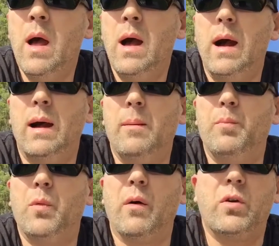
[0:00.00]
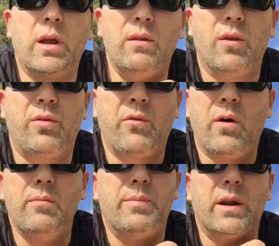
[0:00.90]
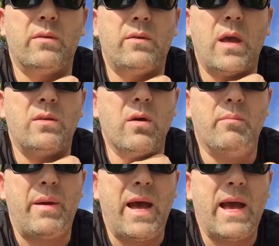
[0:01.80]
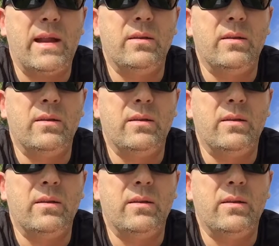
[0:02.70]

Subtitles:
I've got it in the throat, but it's not bad.